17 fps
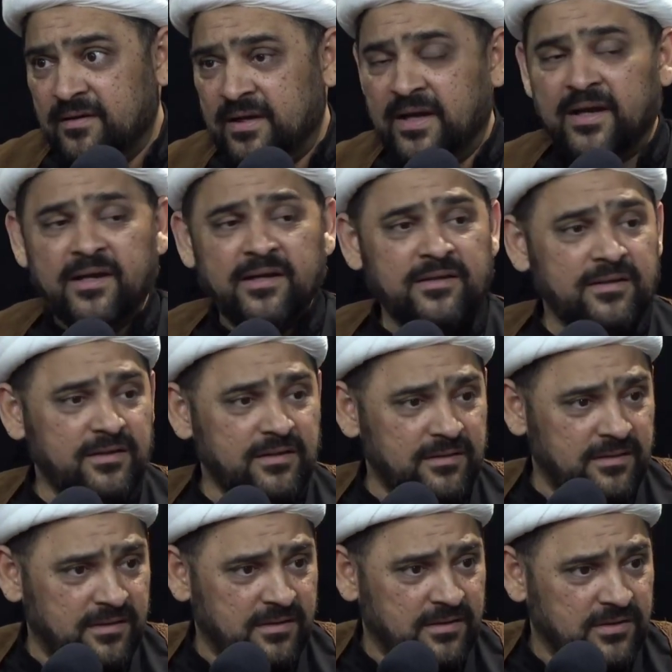and
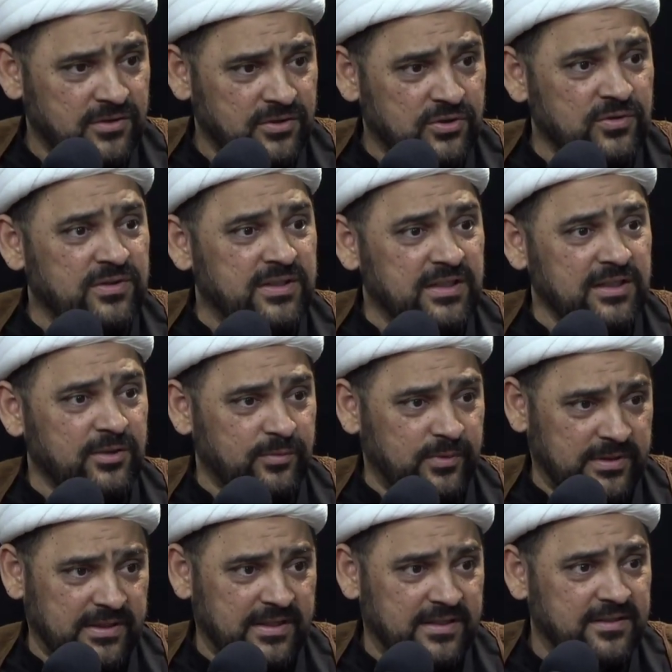to deal
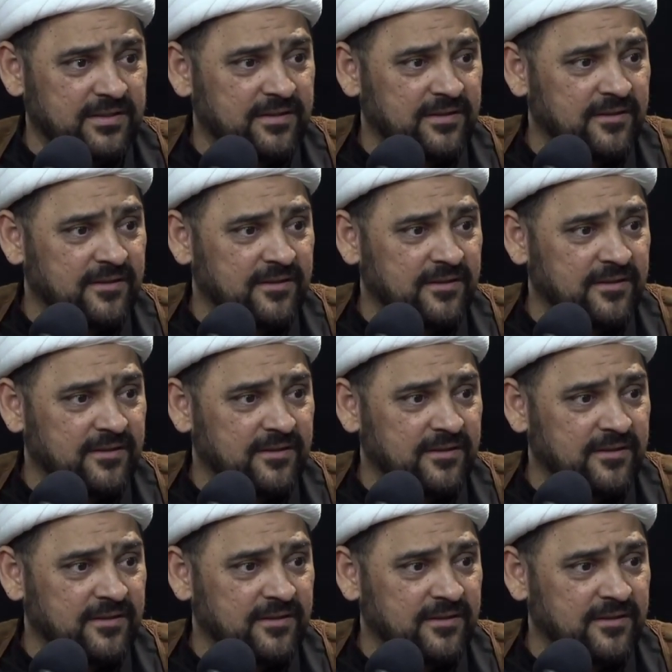with it.